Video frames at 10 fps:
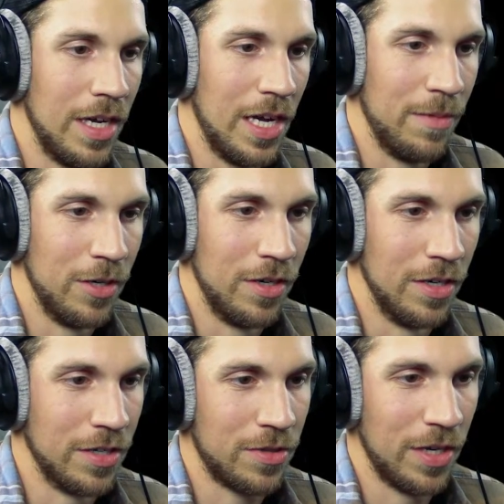
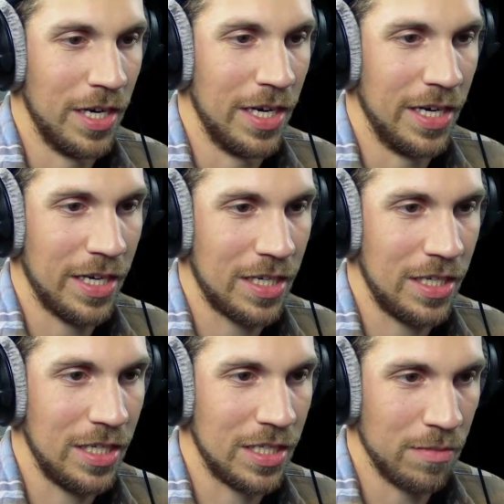Hammer strike.
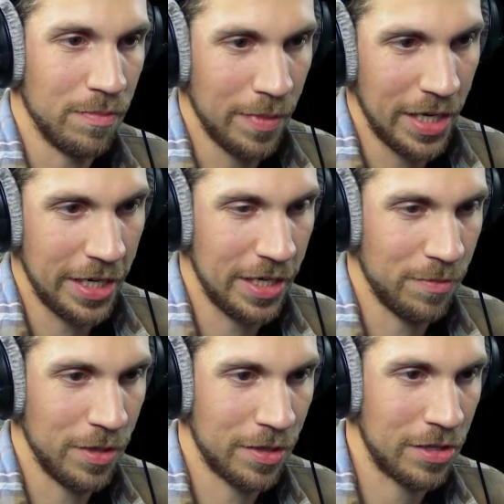He's a man
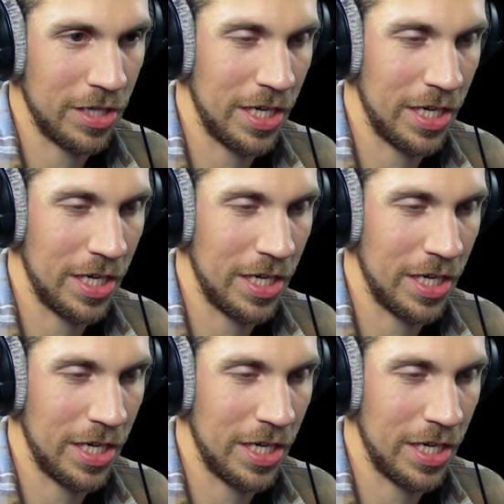with a